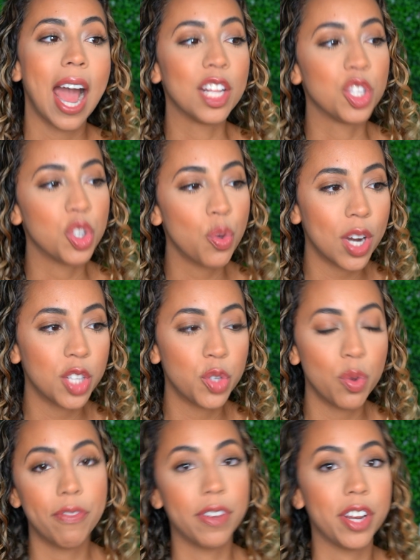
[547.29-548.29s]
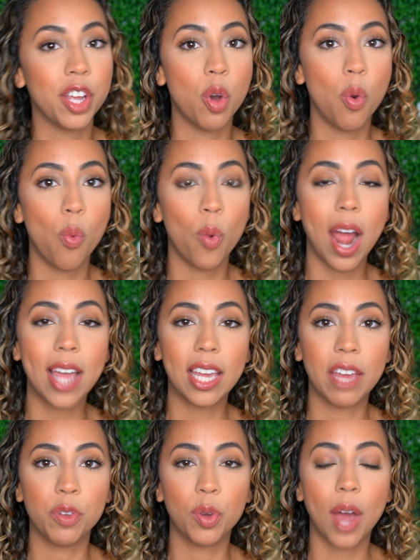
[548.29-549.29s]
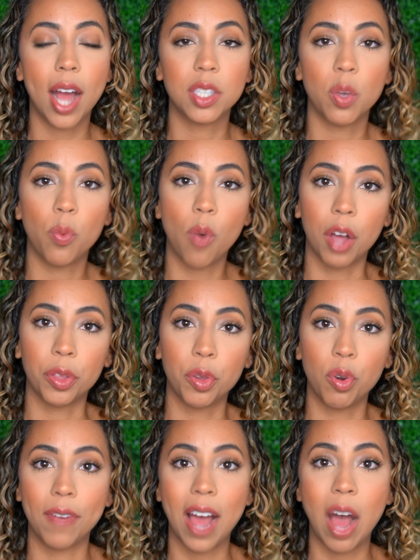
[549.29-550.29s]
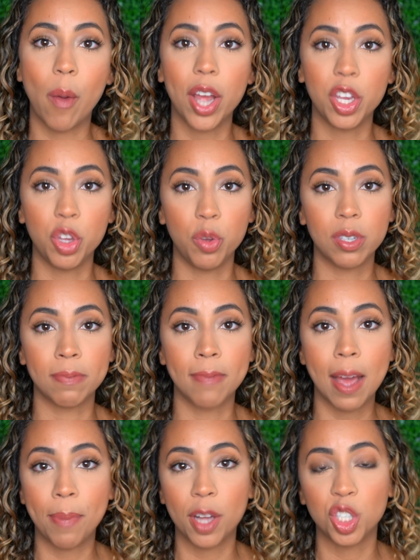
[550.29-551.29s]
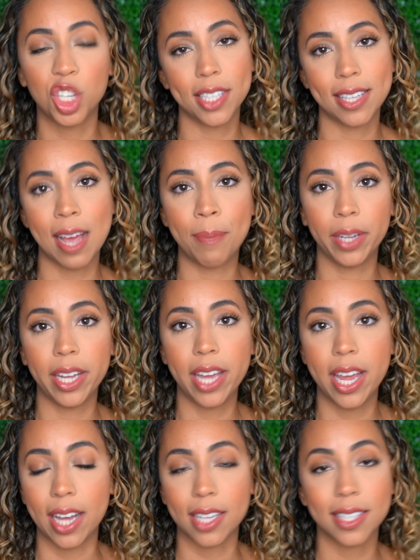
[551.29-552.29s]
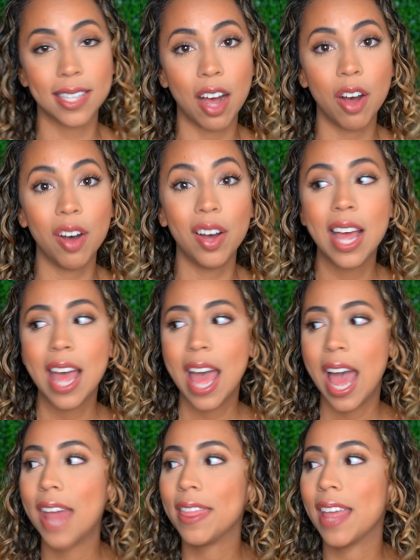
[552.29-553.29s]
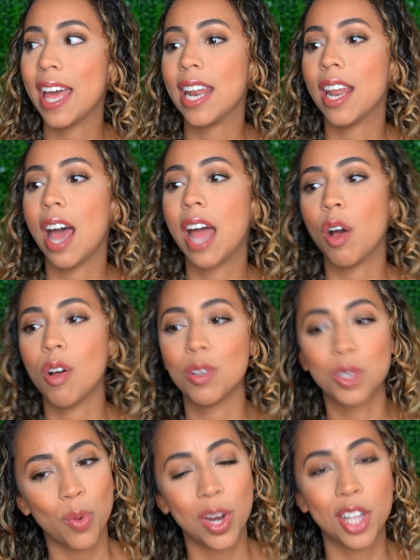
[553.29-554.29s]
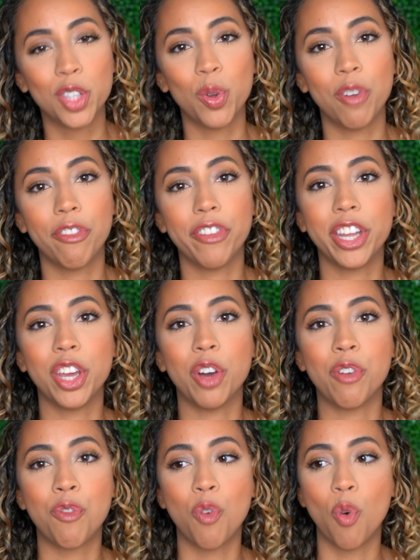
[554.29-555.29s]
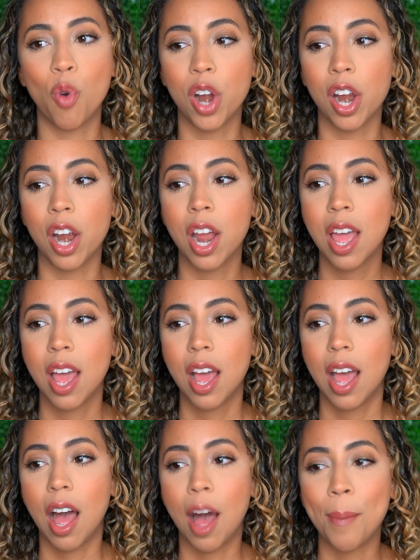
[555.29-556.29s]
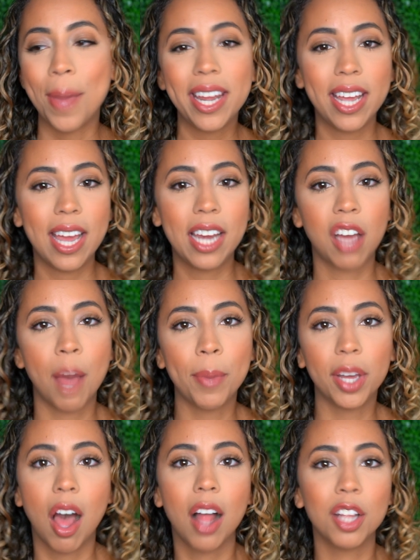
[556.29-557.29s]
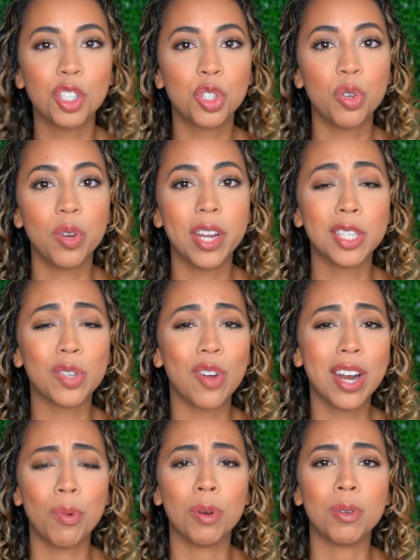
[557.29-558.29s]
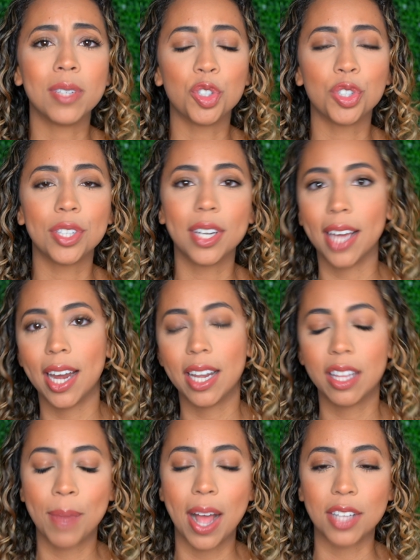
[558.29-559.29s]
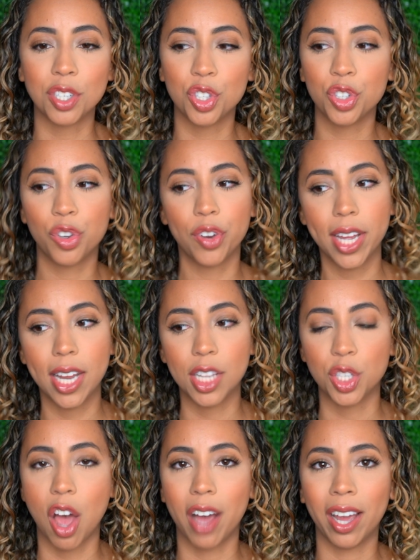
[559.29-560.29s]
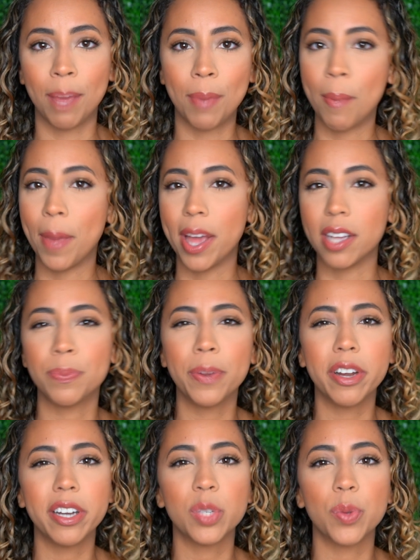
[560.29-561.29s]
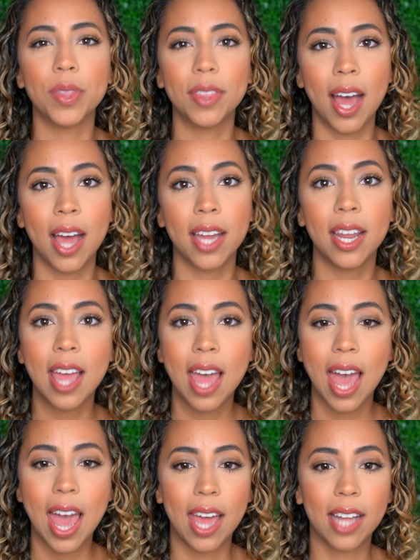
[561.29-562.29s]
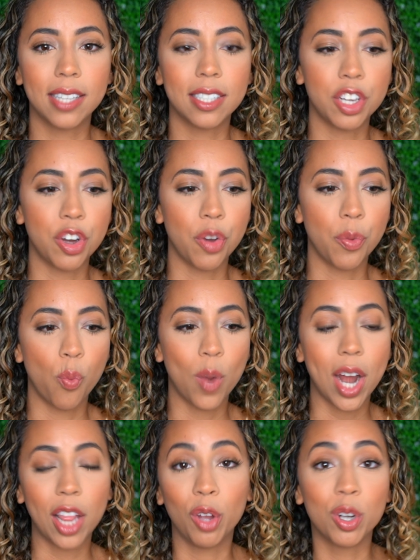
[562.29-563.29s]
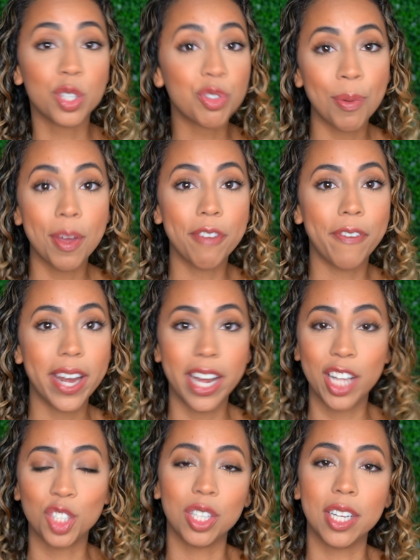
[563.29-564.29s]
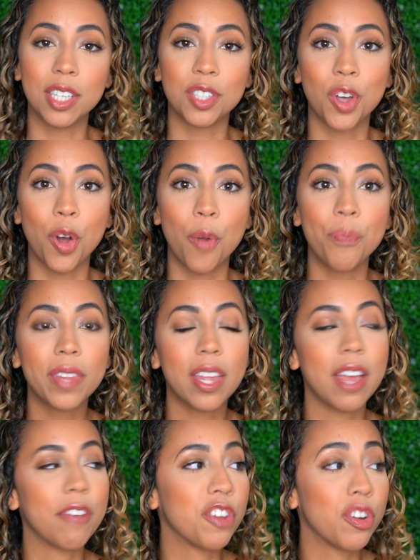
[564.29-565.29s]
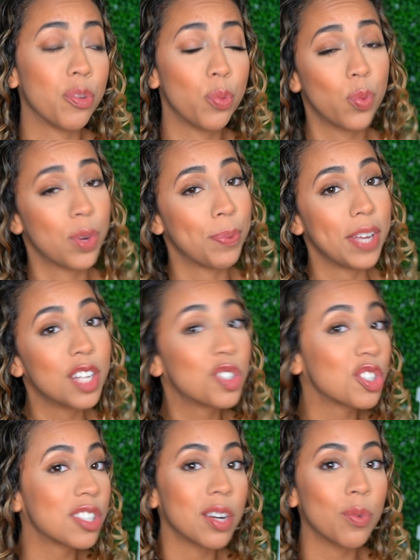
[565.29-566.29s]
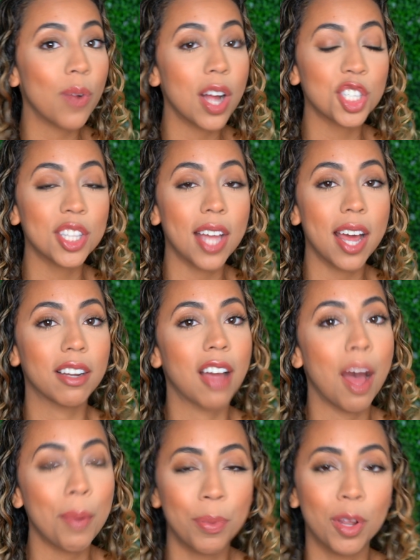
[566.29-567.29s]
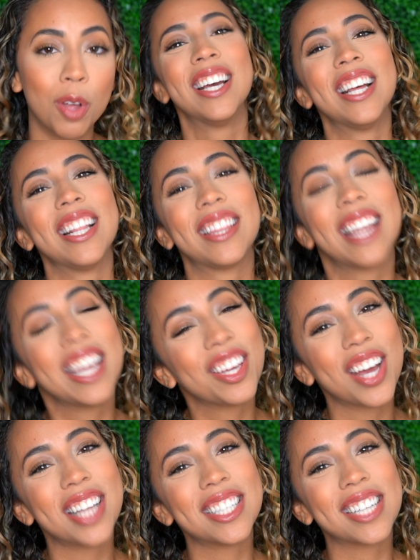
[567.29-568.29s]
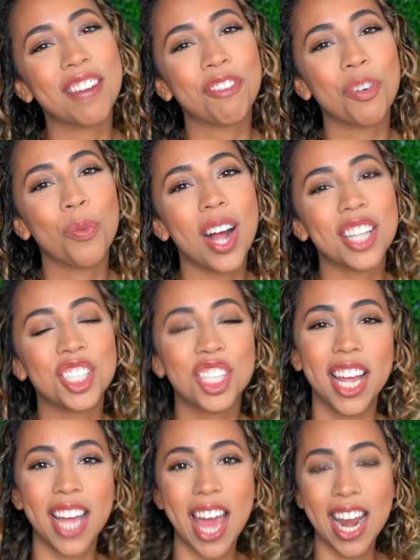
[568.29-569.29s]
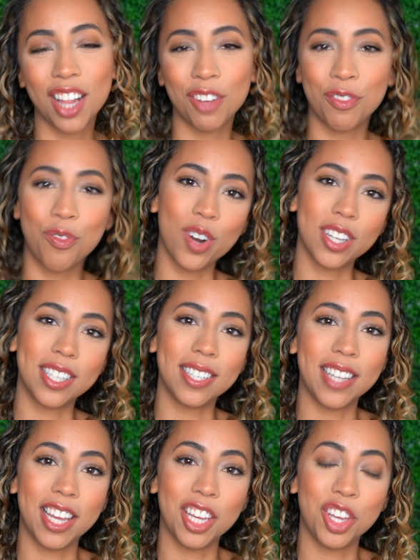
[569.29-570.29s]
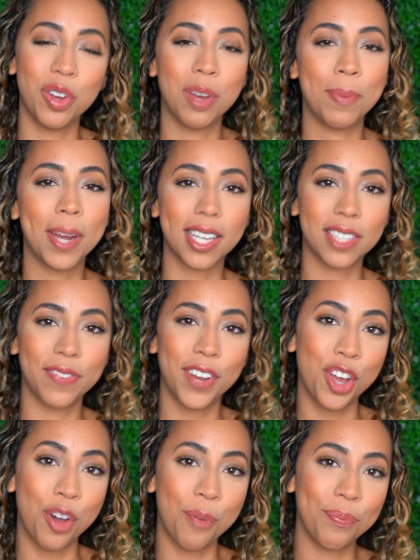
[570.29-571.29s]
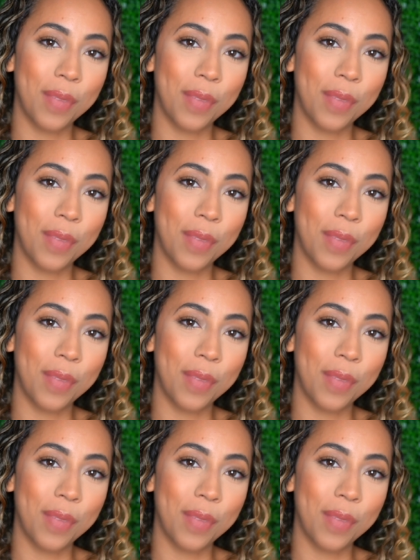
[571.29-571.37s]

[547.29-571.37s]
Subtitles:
I do want to do a video where I give you guys a walkthrough of how I use my budgeting template in Excel, and then I also want to do a video for any incoming college students or anyone who's interested in getting their master's degree and talking about my experience with that and what I learned from it financially. So if you would be interested in watching that, comment below. Thank you guys again for watching, and I look forward to seeing you in my next video.